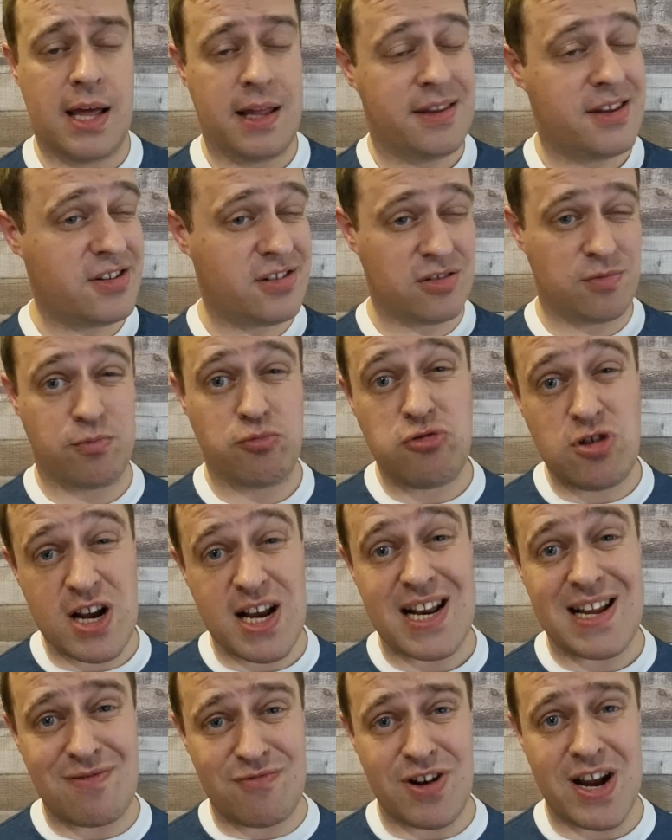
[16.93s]
This has
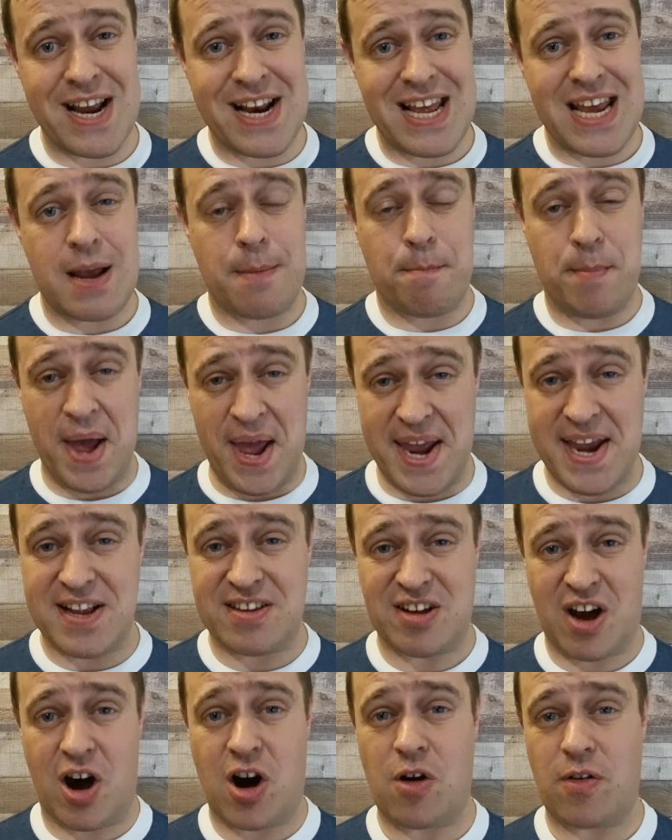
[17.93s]
really
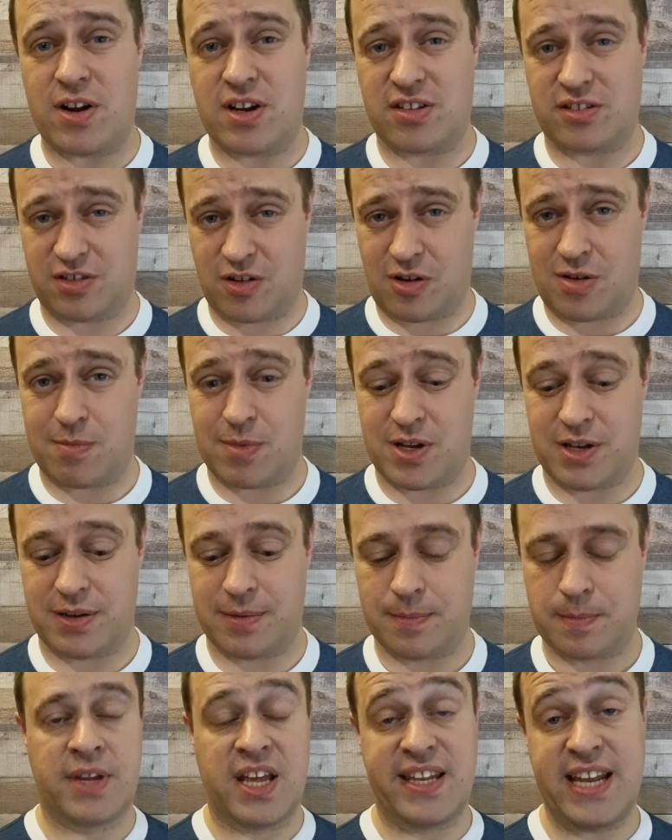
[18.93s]
piqued our excitement.
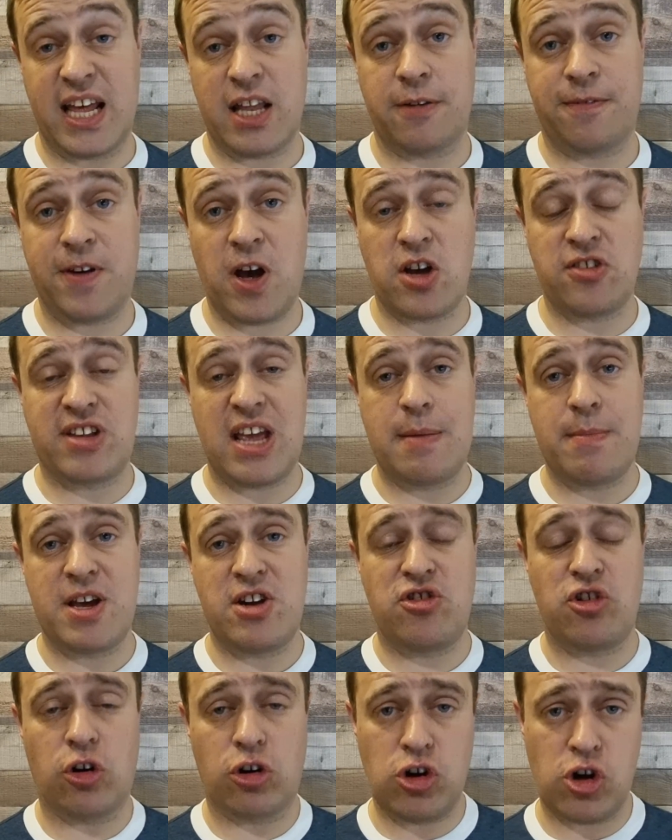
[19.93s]
Now, the first
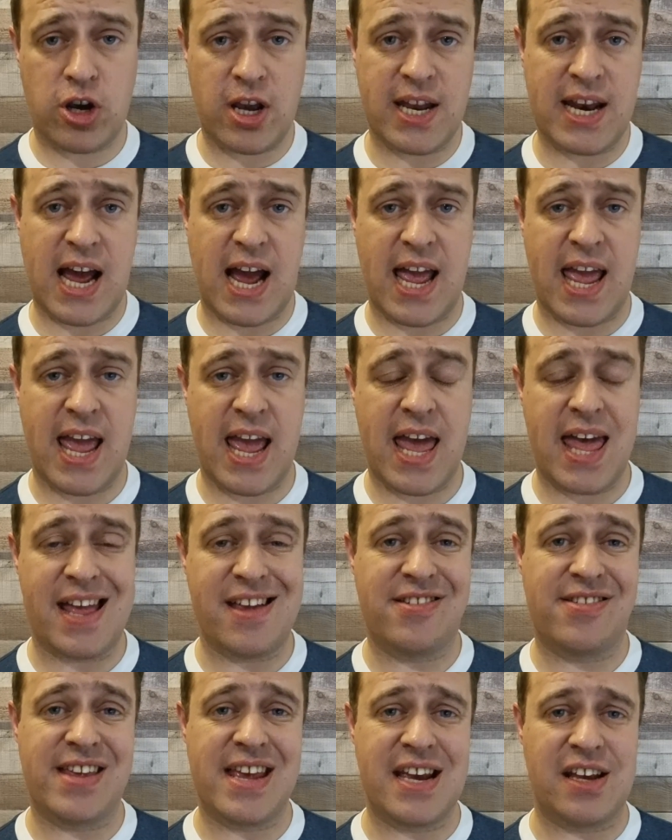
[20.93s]
image you're looking at here
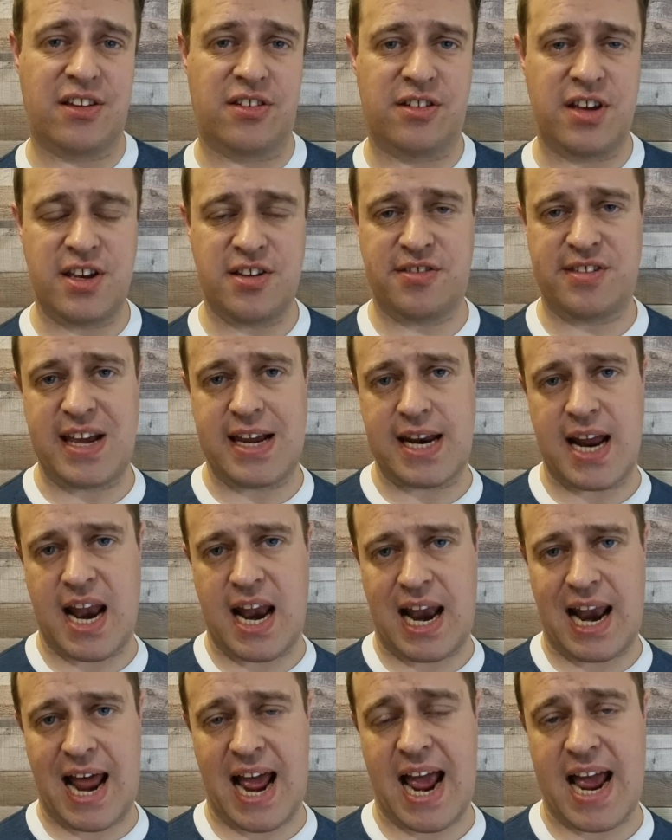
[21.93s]
is the existing
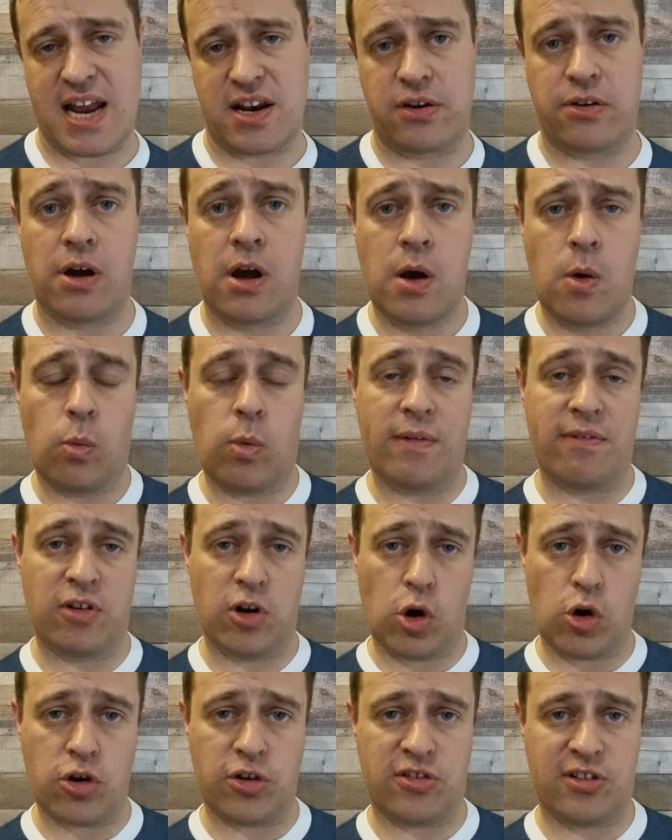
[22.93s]
land with
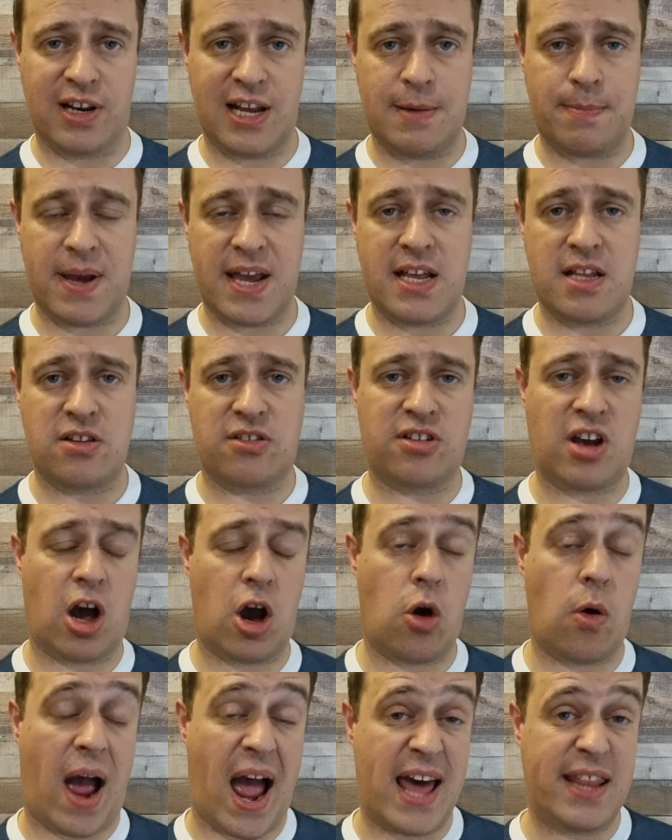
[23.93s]
Loggers Leap in
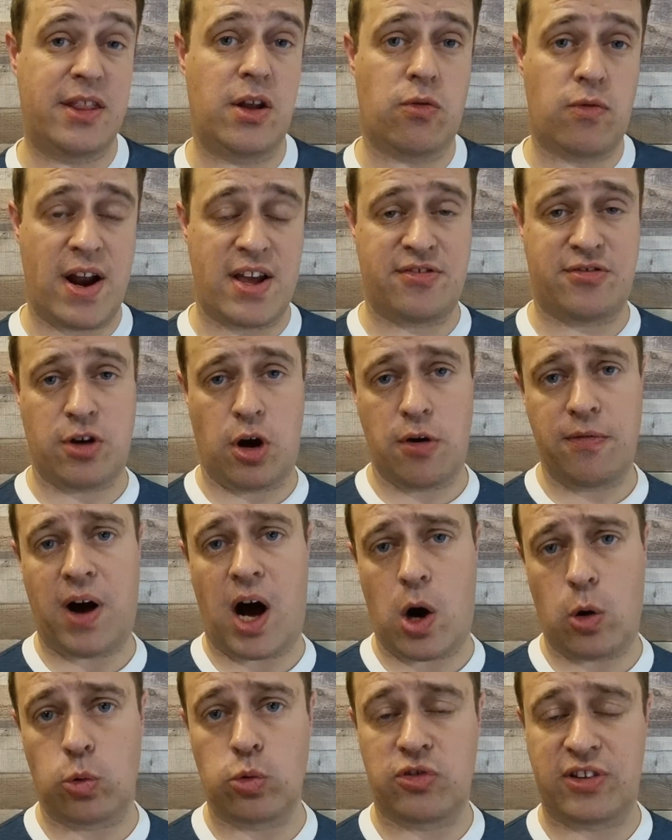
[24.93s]
tow and the rest of
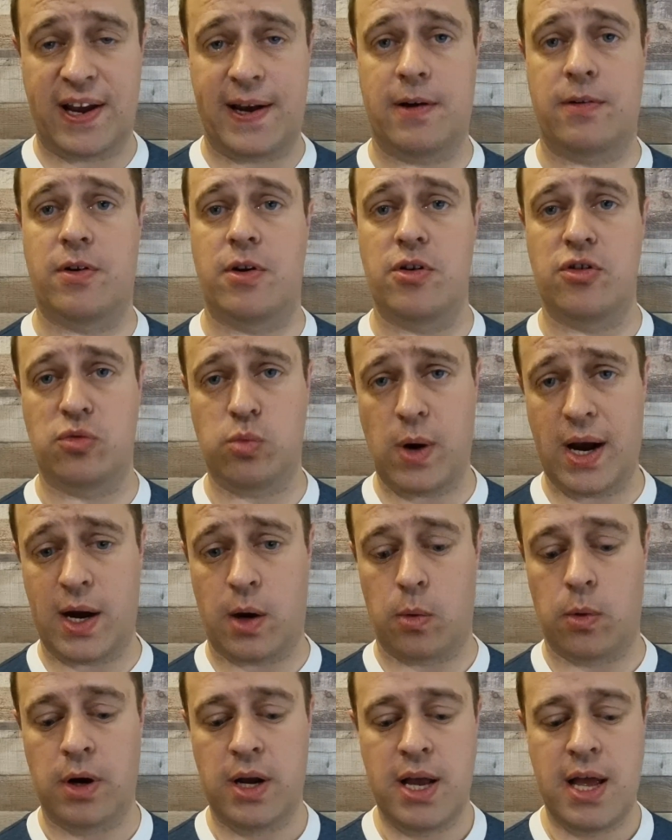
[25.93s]
Old Town as
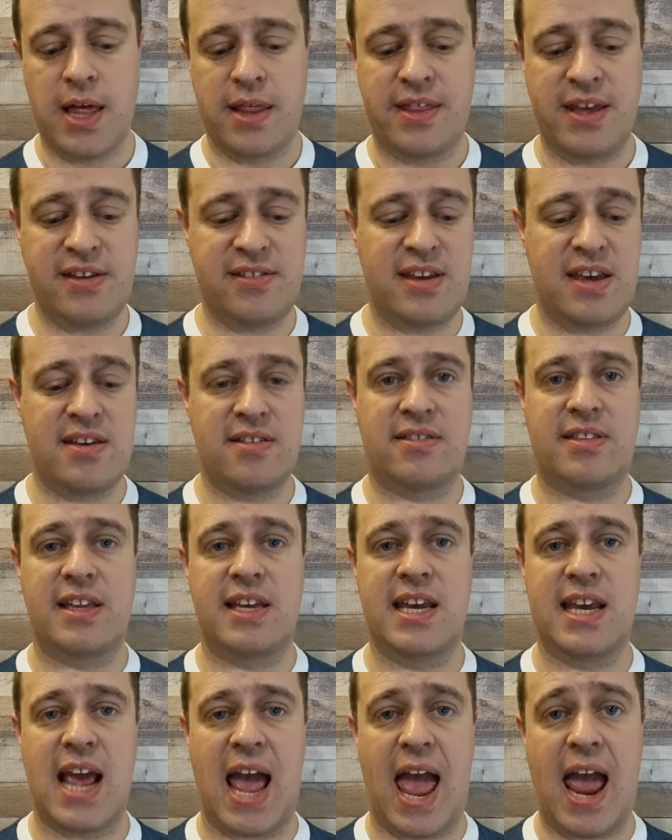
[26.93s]
well. This is
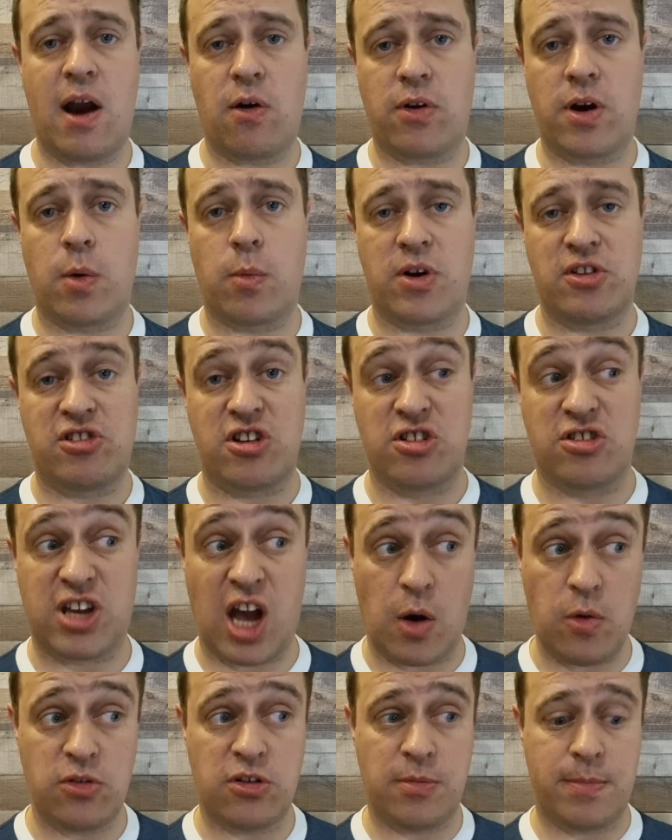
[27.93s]
the area which is
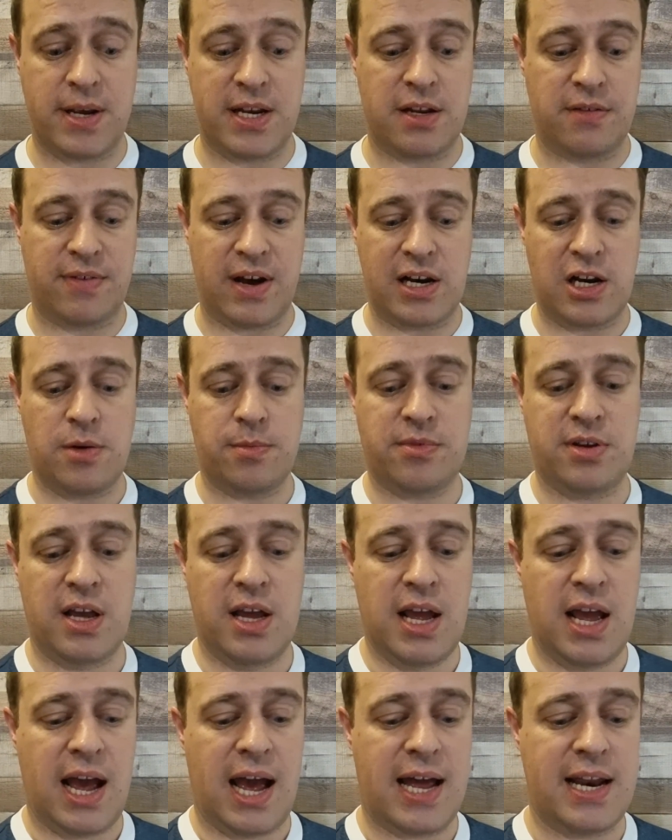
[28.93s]
going to be developed
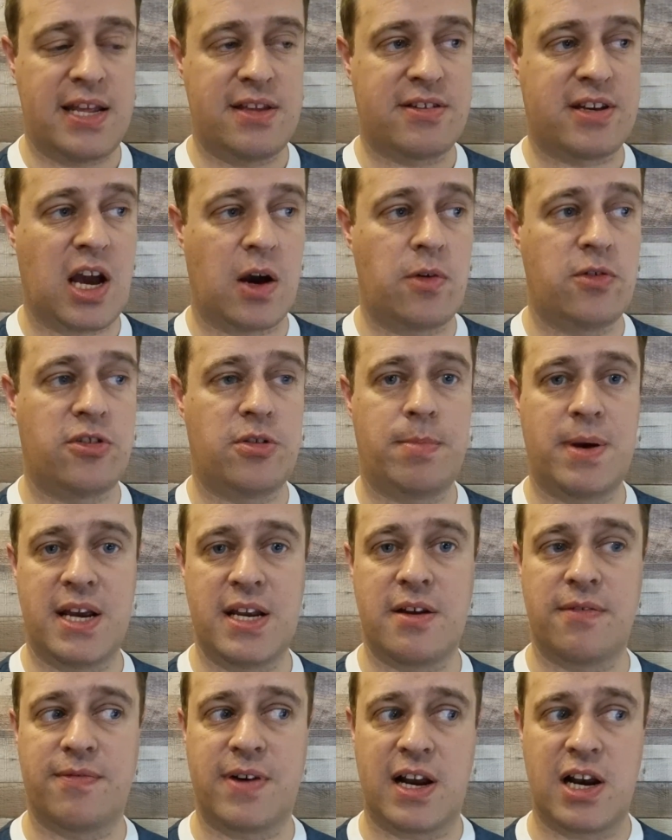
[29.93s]
and is going to be
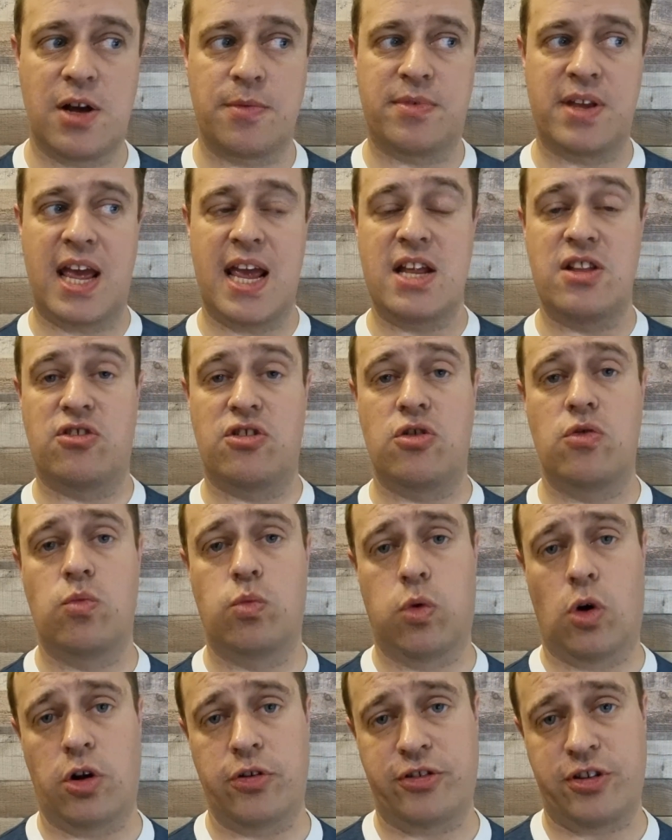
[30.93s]
developed into
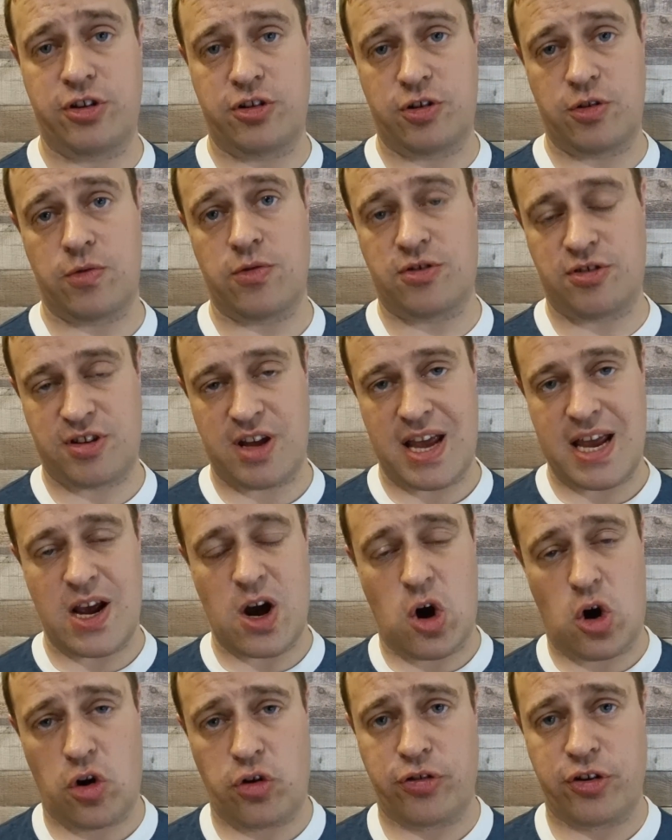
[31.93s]
what you see
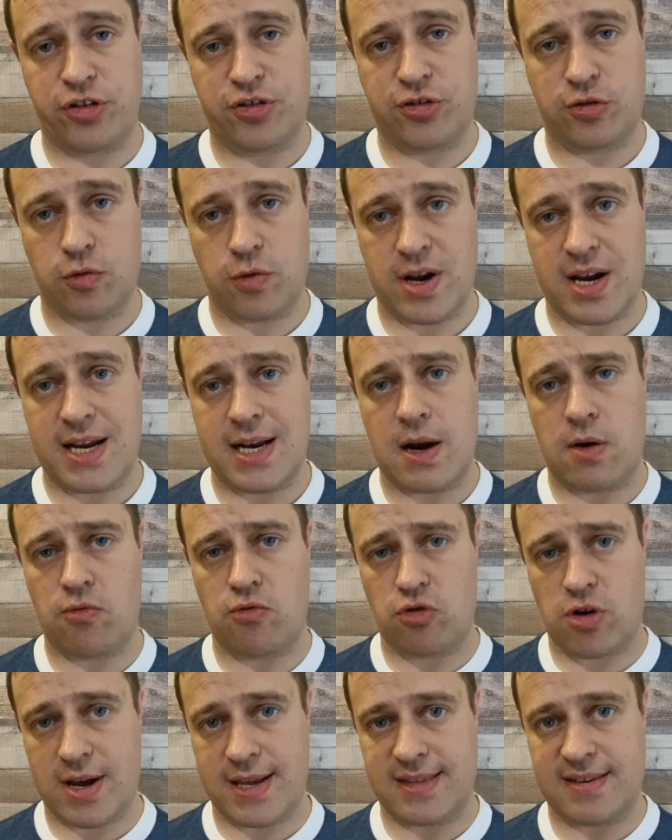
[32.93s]
on the screen
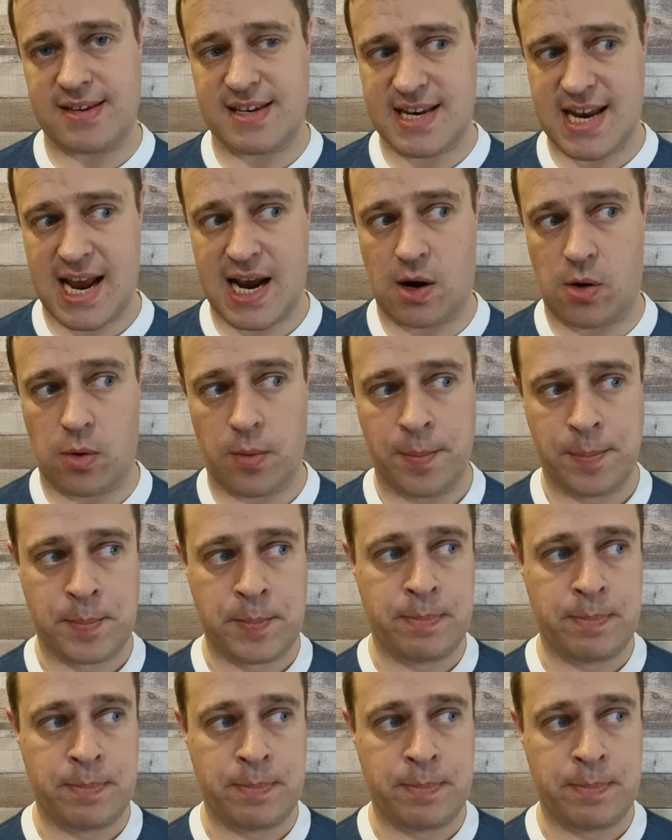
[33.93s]
right now.